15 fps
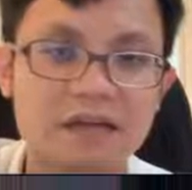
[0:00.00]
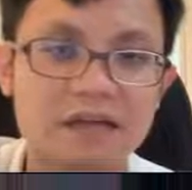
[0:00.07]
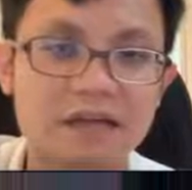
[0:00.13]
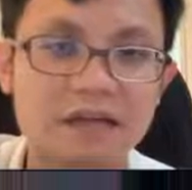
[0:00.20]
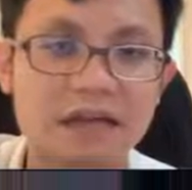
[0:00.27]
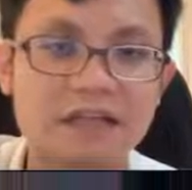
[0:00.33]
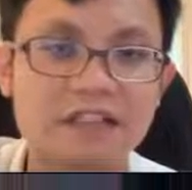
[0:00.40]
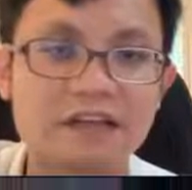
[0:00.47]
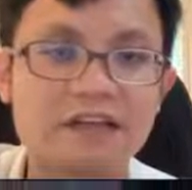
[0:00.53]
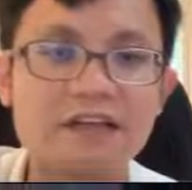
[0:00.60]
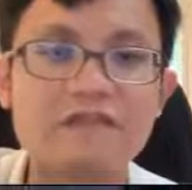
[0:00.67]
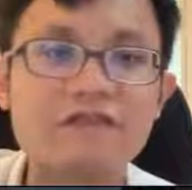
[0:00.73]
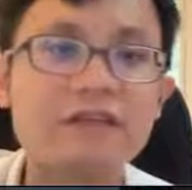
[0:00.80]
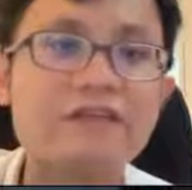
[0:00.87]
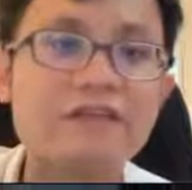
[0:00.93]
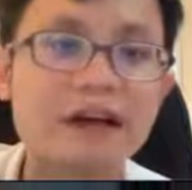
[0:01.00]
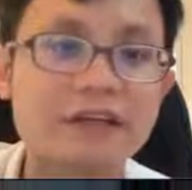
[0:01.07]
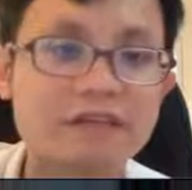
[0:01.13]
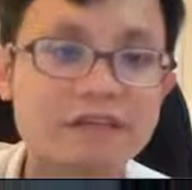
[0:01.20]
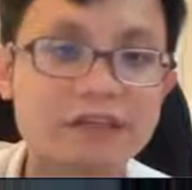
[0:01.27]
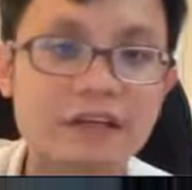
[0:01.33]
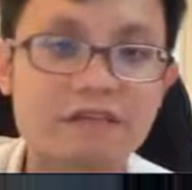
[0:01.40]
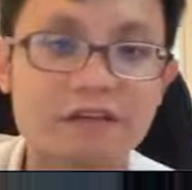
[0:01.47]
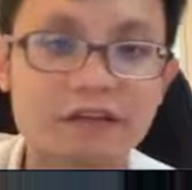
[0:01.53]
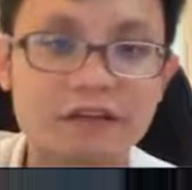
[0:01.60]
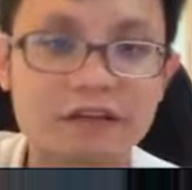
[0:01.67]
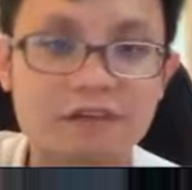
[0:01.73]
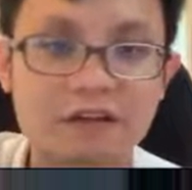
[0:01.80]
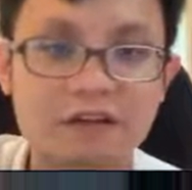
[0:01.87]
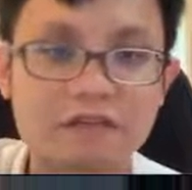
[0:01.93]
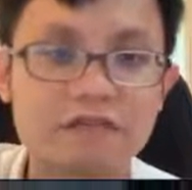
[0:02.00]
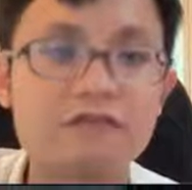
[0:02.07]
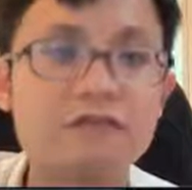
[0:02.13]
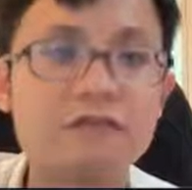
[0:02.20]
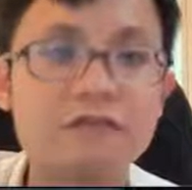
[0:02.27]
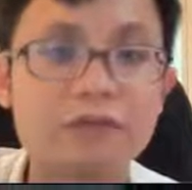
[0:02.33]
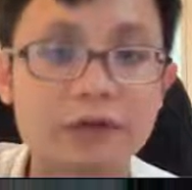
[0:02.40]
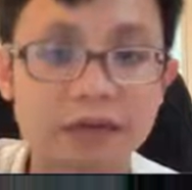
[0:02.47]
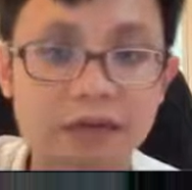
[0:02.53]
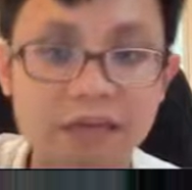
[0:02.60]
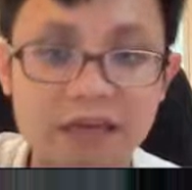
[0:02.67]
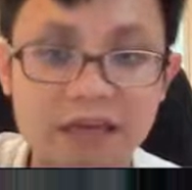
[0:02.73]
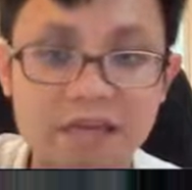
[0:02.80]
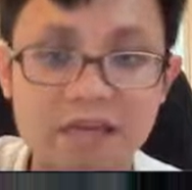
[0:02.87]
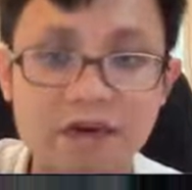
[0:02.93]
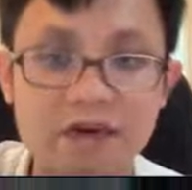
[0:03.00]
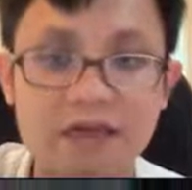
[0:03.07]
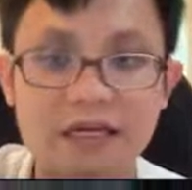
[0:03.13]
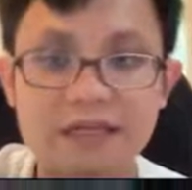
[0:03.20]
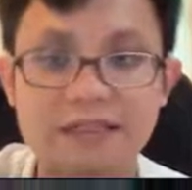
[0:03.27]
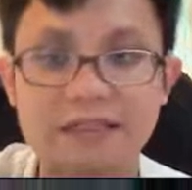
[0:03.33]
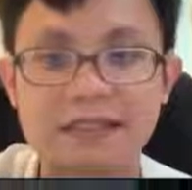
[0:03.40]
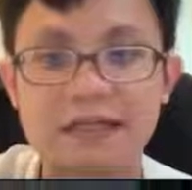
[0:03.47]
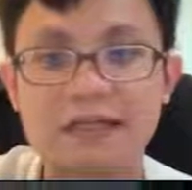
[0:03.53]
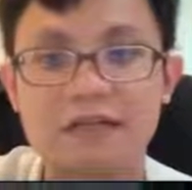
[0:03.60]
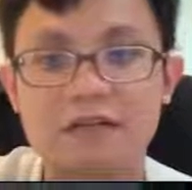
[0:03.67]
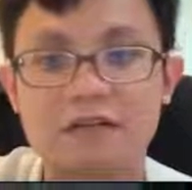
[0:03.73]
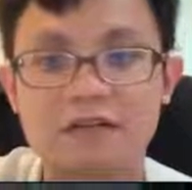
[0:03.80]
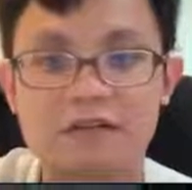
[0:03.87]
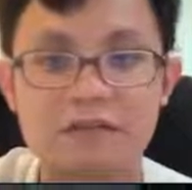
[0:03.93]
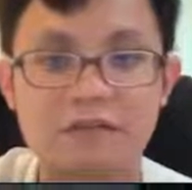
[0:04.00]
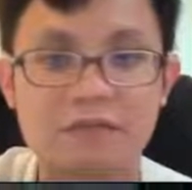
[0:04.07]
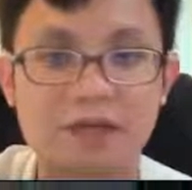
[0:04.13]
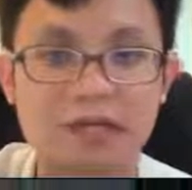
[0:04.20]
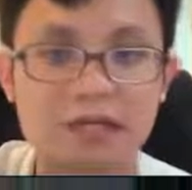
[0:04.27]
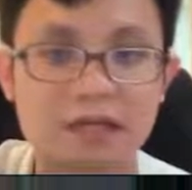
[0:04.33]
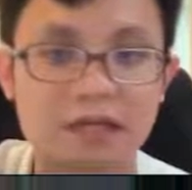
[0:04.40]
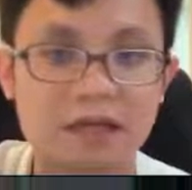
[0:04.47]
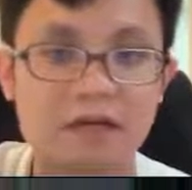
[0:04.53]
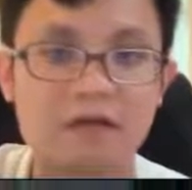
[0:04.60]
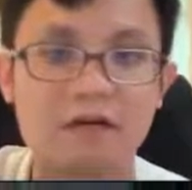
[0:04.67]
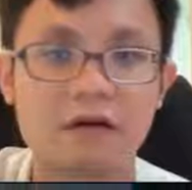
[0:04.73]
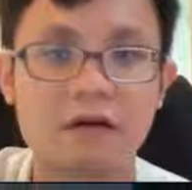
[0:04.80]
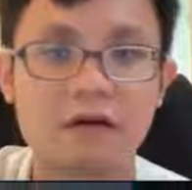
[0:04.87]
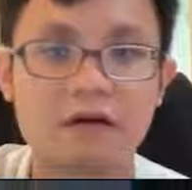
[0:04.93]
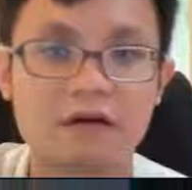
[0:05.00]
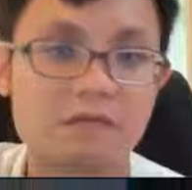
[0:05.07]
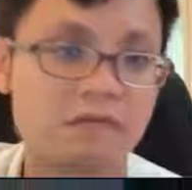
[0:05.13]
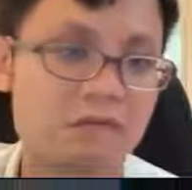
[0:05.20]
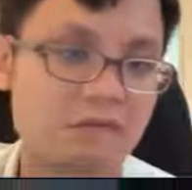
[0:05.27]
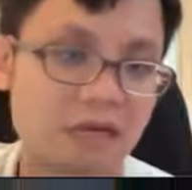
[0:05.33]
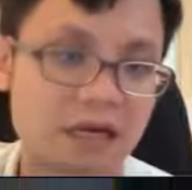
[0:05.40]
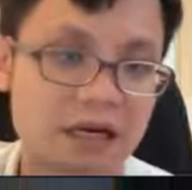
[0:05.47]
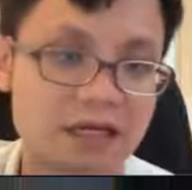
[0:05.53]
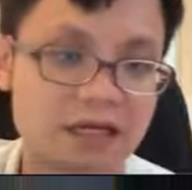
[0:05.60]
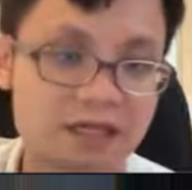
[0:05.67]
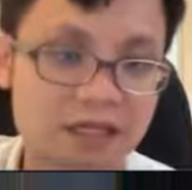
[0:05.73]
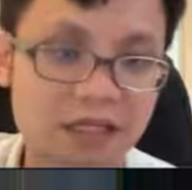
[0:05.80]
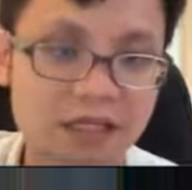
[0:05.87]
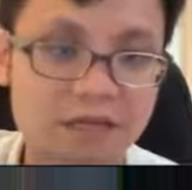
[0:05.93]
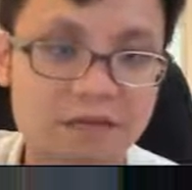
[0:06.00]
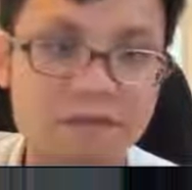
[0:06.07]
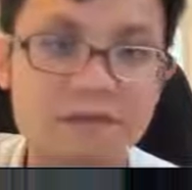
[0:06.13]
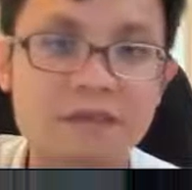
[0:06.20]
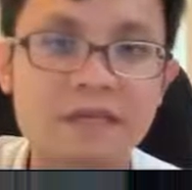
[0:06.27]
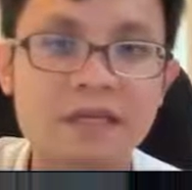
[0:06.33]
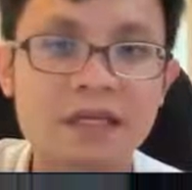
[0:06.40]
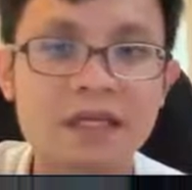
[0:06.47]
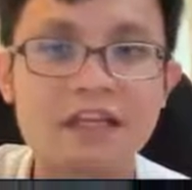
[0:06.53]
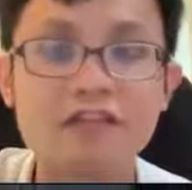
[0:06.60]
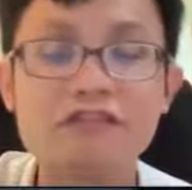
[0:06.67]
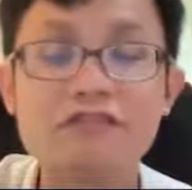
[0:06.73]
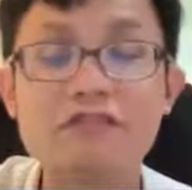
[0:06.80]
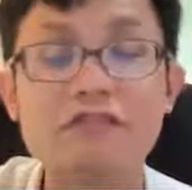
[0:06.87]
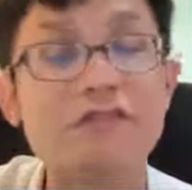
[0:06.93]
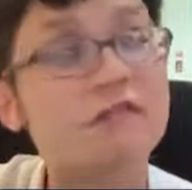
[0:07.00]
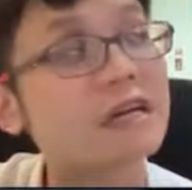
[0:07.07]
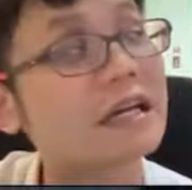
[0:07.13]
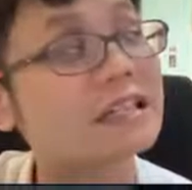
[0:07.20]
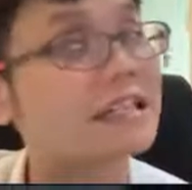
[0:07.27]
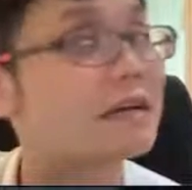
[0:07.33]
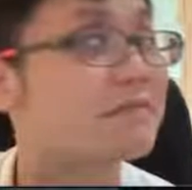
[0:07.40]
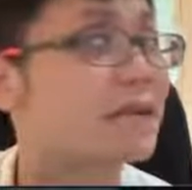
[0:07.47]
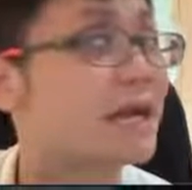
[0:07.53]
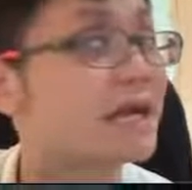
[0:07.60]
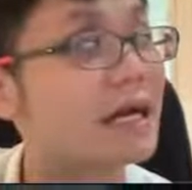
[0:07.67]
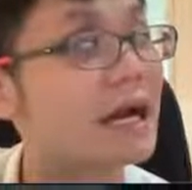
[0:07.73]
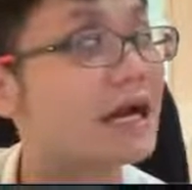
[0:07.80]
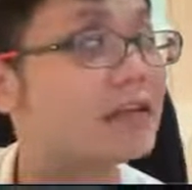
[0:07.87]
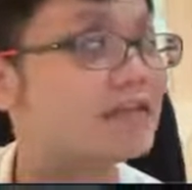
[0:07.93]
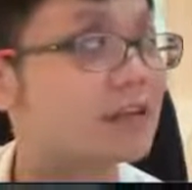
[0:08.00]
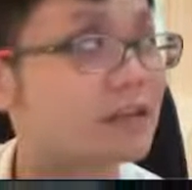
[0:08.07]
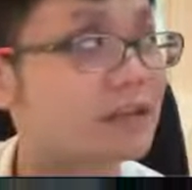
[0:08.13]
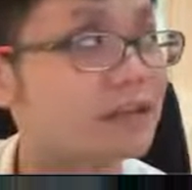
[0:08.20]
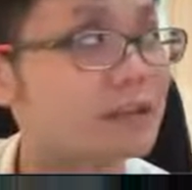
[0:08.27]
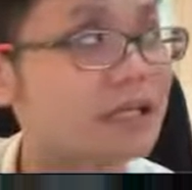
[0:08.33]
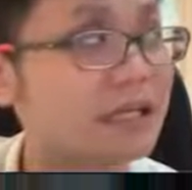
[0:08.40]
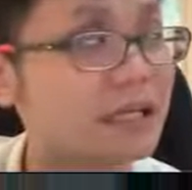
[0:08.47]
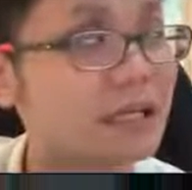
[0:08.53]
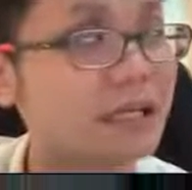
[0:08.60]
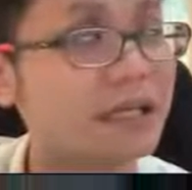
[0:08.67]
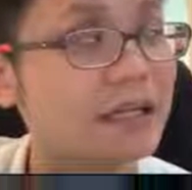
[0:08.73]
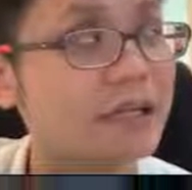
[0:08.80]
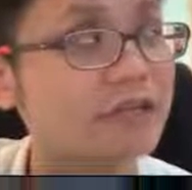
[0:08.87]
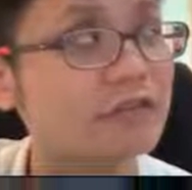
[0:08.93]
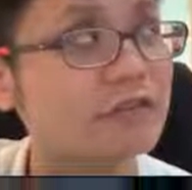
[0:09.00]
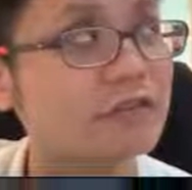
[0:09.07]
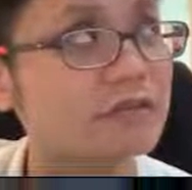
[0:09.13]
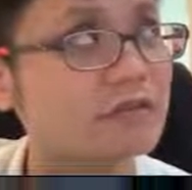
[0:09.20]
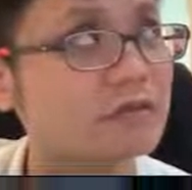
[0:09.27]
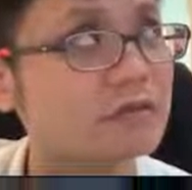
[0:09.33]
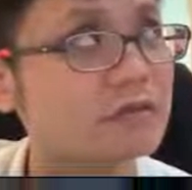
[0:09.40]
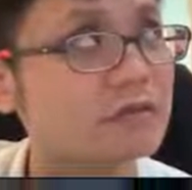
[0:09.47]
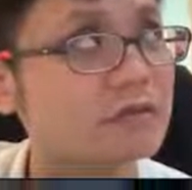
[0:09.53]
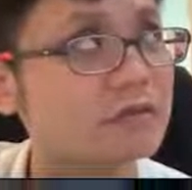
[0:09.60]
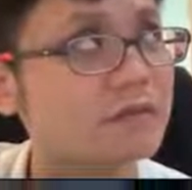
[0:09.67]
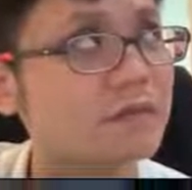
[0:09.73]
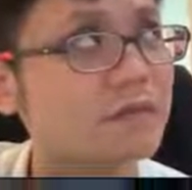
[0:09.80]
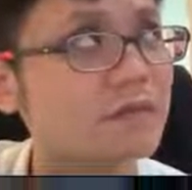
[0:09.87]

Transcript: there is a different function whether you want to make it more elastic or you want to make it other thing. It used to, last time, if I'm not mistaken, they used to